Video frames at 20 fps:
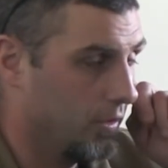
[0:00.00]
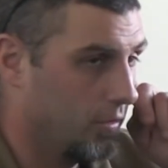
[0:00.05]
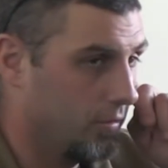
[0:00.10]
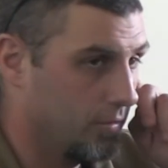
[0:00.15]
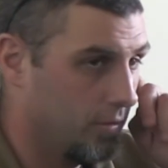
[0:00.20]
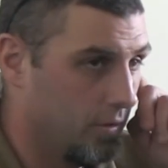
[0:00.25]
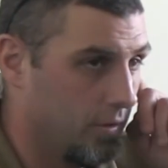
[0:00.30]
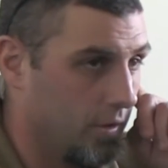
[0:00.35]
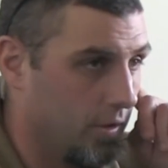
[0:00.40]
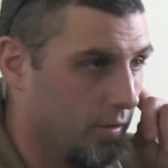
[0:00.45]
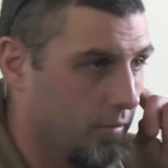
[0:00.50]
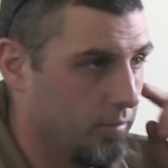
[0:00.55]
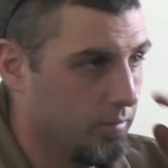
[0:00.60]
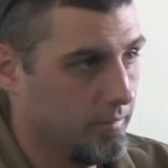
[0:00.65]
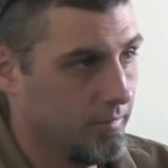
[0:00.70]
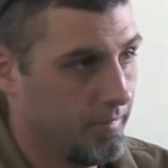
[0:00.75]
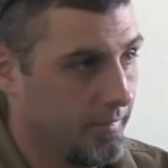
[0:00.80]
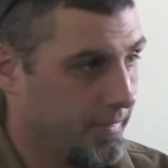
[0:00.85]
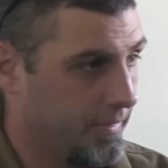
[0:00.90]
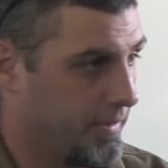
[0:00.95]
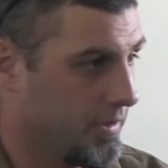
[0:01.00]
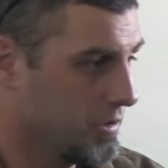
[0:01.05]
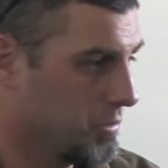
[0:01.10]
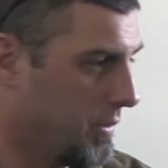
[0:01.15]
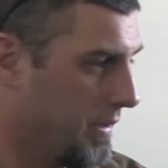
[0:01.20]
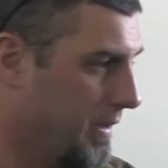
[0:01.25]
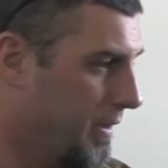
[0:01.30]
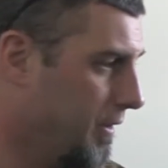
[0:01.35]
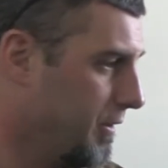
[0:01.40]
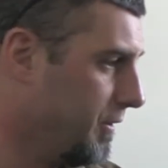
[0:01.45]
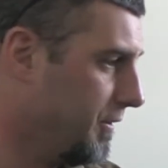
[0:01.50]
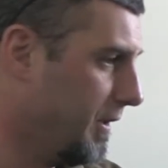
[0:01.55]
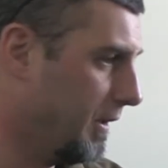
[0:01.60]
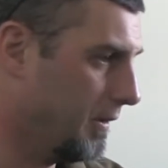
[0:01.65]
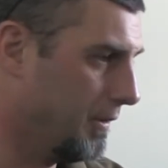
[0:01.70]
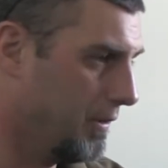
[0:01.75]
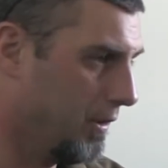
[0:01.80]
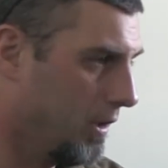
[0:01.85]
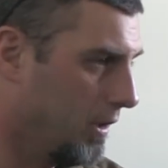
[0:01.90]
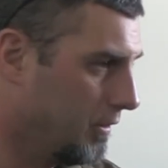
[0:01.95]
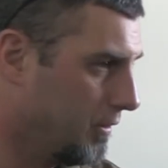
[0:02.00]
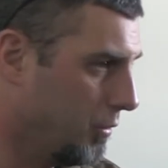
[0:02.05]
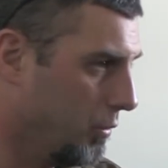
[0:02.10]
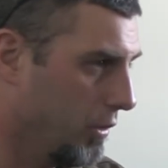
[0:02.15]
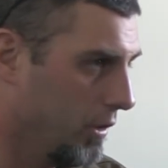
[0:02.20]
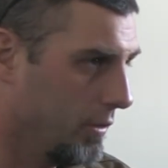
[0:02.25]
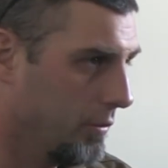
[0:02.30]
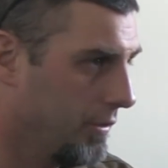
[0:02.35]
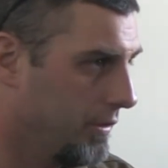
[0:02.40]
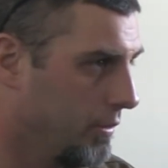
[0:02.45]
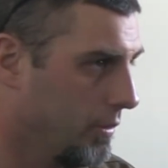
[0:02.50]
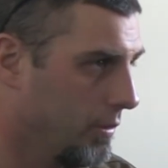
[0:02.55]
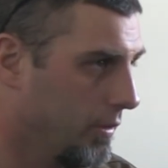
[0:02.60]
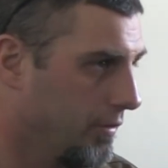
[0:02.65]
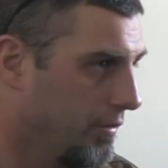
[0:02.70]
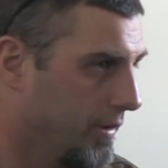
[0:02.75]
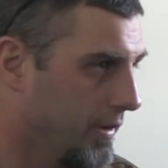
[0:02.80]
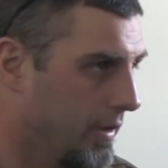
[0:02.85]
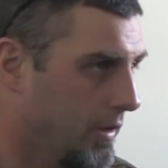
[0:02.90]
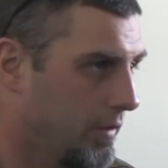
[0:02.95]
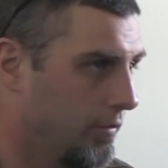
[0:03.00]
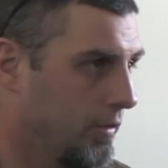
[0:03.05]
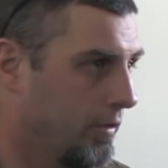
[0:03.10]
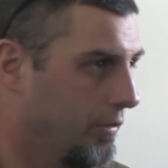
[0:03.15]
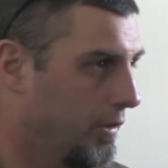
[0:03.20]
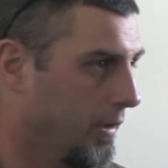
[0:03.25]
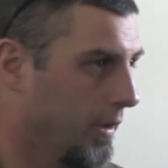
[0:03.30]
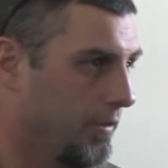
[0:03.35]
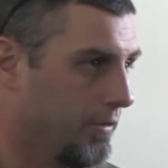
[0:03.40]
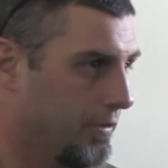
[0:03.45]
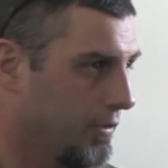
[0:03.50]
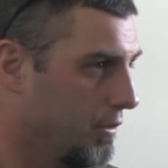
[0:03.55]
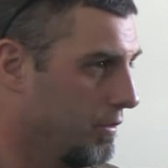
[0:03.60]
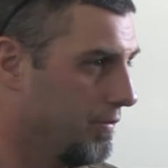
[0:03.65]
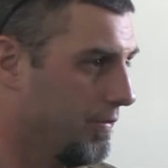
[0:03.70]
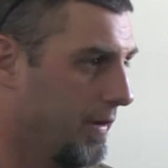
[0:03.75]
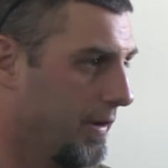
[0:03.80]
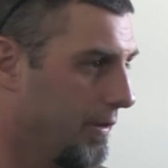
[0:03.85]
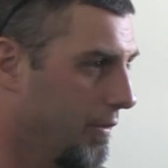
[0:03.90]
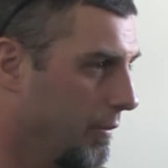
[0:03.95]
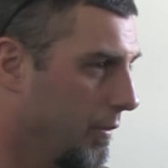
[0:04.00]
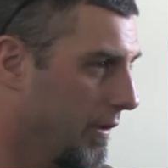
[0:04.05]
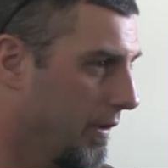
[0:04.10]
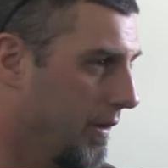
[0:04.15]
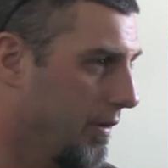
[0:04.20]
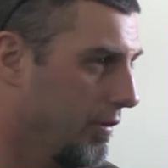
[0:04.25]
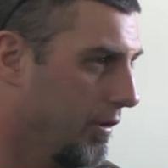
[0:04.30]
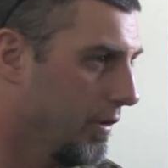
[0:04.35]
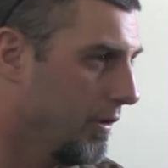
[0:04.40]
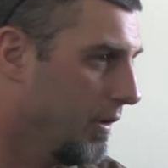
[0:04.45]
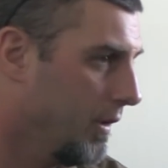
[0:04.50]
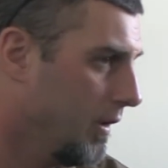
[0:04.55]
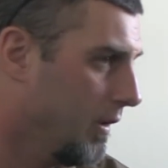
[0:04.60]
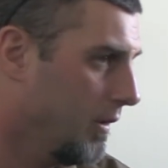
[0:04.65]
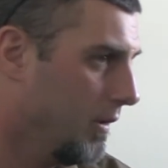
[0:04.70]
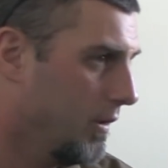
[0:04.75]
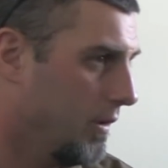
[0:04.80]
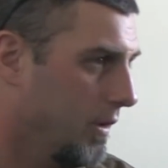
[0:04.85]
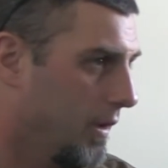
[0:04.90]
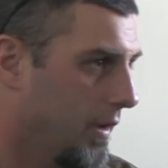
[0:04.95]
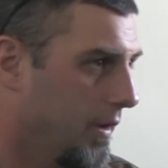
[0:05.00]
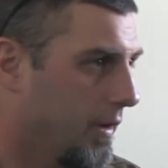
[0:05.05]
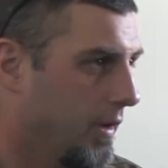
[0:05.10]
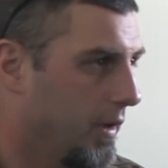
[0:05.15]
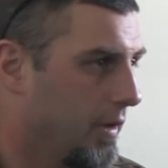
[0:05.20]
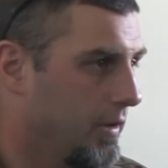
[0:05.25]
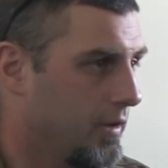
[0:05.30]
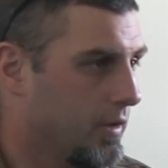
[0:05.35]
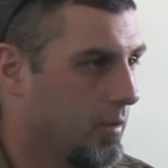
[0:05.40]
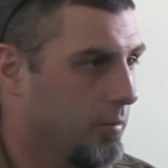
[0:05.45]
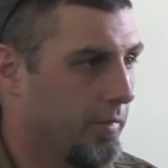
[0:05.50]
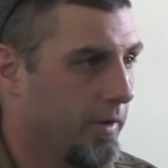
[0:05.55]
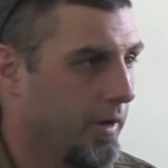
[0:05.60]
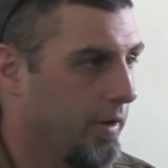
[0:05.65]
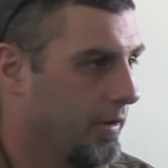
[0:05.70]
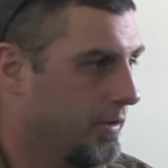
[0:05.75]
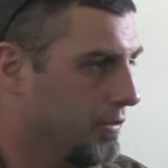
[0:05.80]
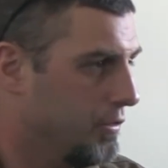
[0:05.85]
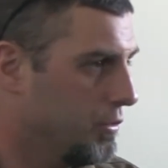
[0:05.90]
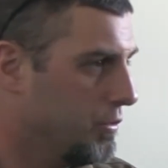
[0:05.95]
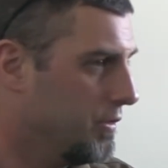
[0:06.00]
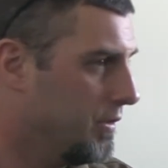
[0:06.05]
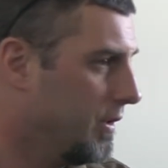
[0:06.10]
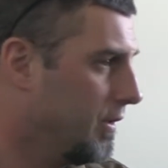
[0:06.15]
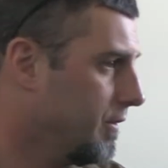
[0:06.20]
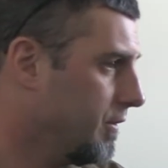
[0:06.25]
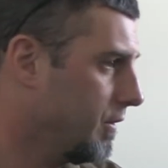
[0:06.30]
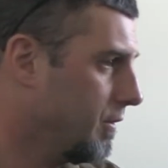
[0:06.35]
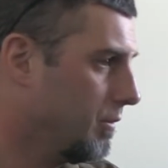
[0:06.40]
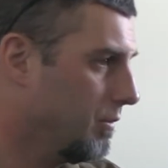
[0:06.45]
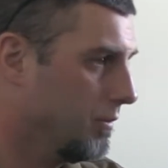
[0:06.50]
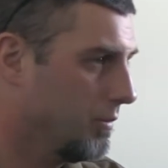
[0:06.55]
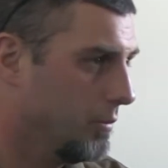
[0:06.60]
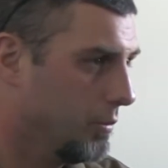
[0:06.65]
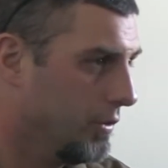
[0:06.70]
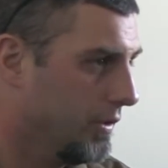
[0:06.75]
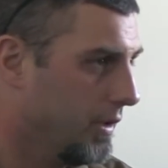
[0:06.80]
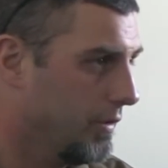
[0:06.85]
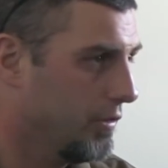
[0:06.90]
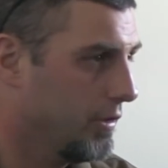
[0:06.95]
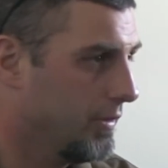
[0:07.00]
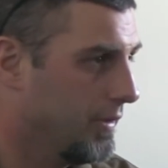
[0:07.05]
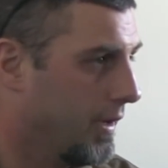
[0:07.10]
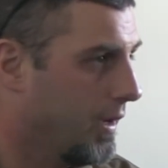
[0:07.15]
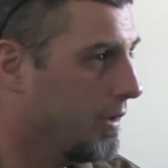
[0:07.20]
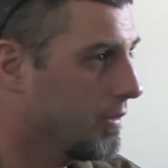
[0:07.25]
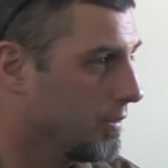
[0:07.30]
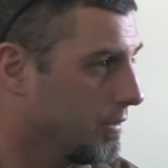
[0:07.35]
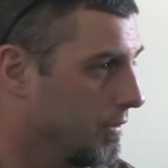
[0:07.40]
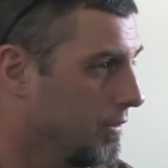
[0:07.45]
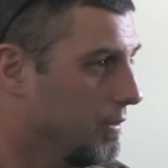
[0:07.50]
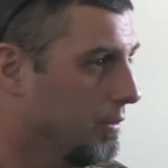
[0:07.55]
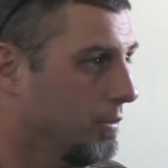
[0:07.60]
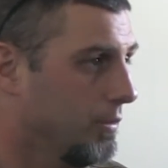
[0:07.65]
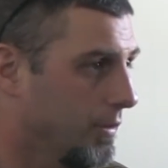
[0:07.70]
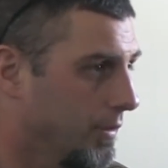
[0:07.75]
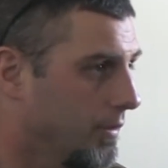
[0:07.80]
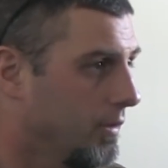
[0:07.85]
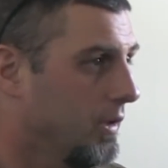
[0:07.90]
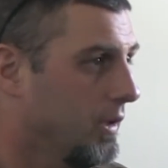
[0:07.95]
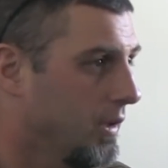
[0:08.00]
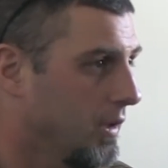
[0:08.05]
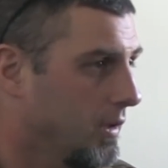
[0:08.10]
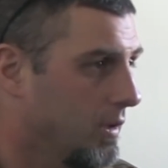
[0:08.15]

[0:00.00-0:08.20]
So, this way here, you take the dog to work with you every day, even if you're not certified or whatever, and you come down on Tuesdays, and we'll give you a task to do and